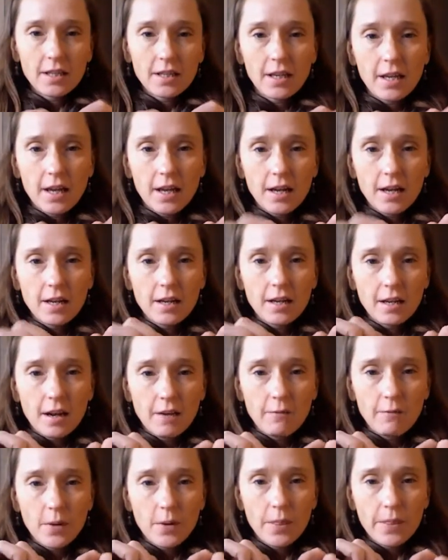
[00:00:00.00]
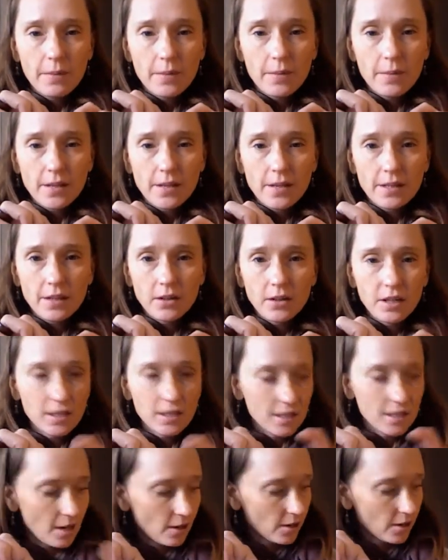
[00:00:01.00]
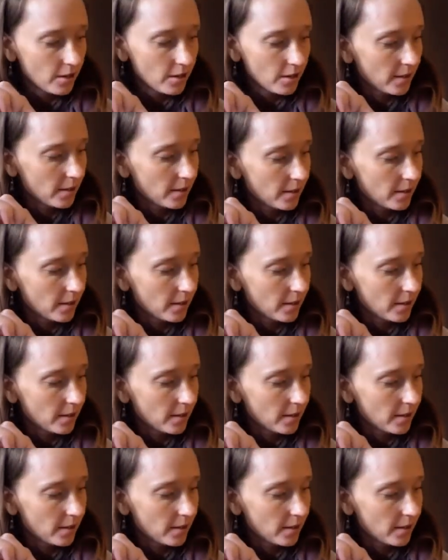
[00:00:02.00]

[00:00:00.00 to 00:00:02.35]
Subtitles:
kit, I've put them in these little containers.